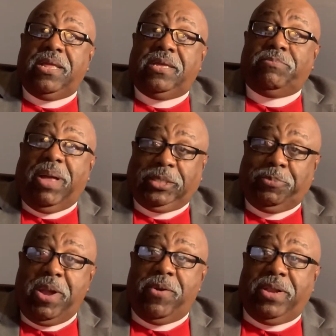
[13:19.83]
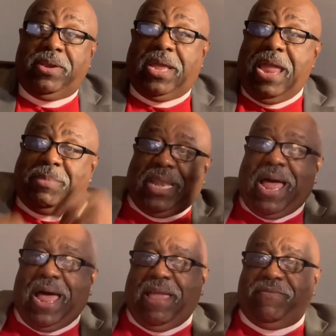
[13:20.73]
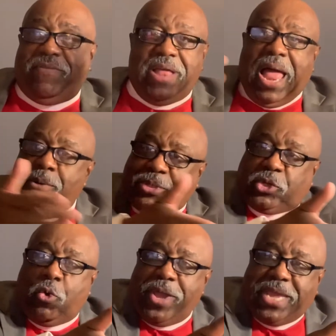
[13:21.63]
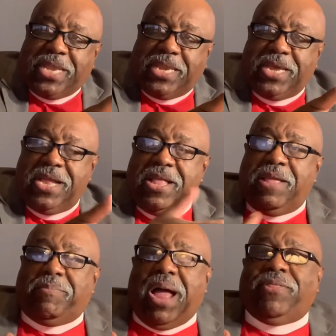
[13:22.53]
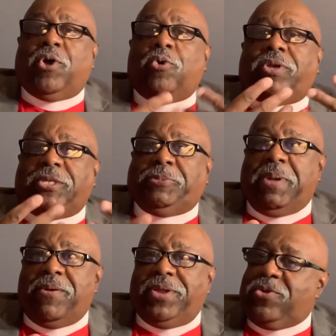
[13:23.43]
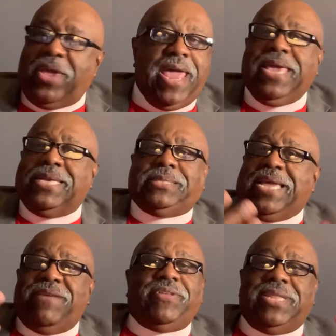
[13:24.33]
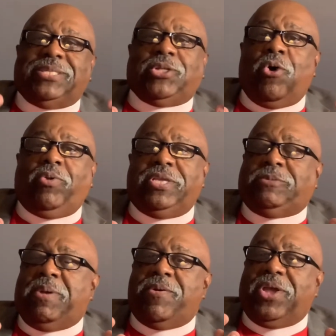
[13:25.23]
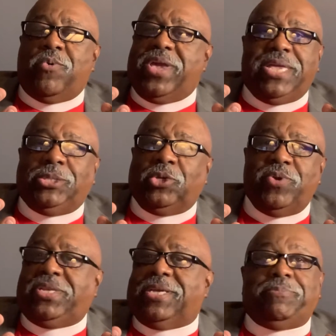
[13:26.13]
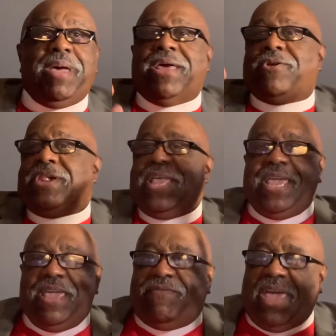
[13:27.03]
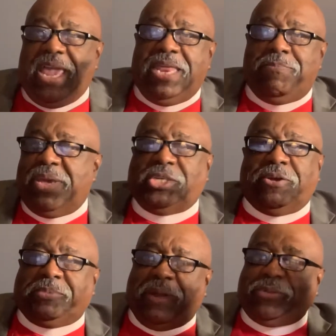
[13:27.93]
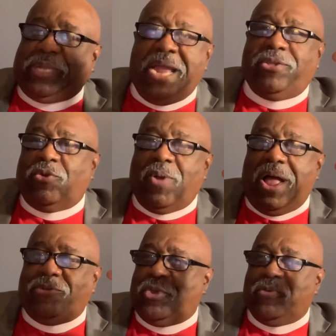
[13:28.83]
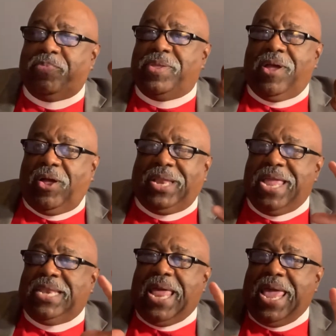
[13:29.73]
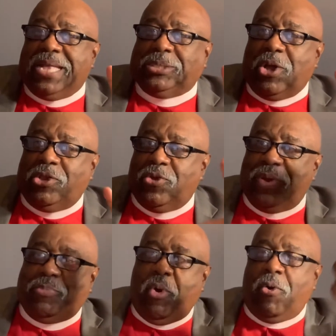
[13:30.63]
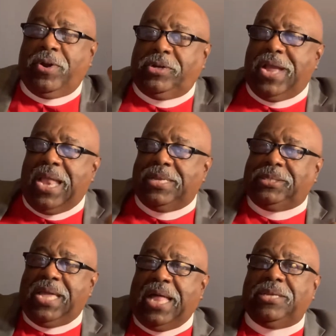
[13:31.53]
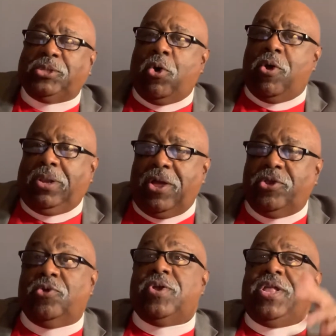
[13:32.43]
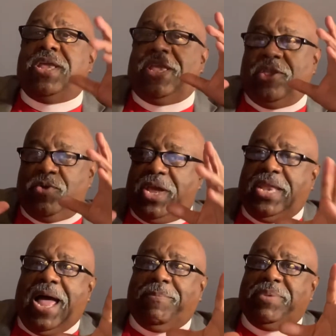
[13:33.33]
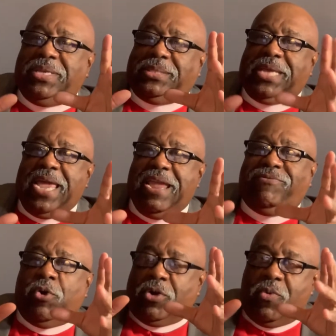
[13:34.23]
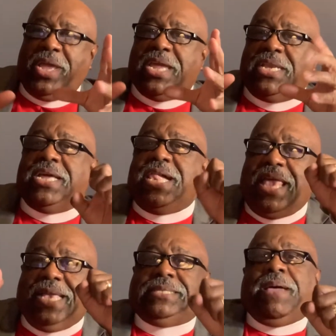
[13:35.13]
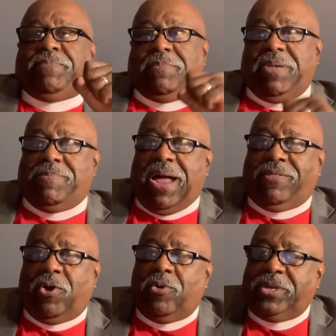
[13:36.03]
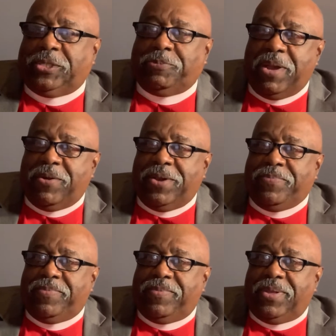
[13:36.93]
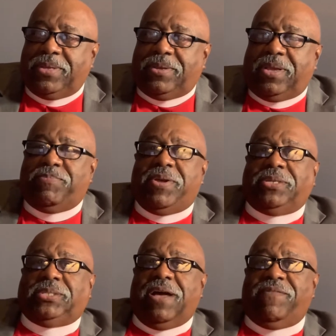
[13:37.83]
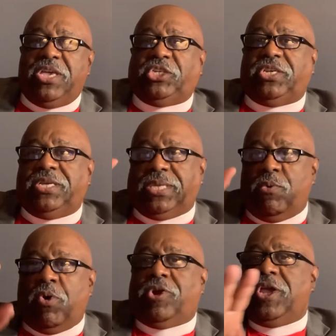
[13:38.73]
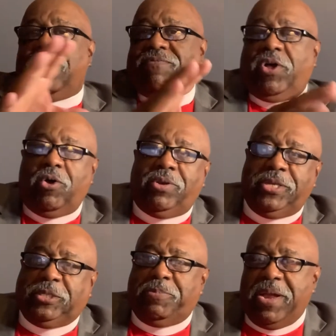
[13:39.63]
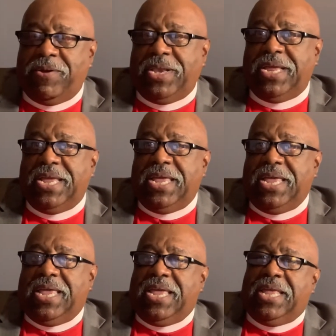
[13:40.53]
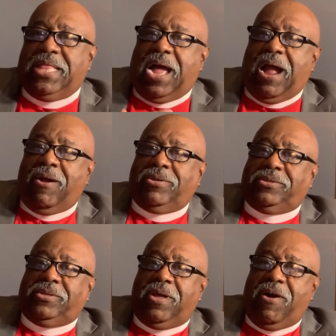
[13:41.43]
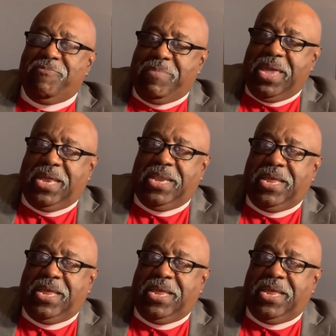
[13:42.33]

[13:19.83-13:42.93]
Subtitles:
My spirit came alive. I was quickened by the Holy Spirit. You can't get saved unless the Holy Spirit quickens you. It doesn't matter if 80 bishops are standing around you, laying hands on you and pouring gallons of oil on you. You cannot be saved or quickened except be by the Holy Spirit, because salvation is a working of the Holy Spirit in the heart of men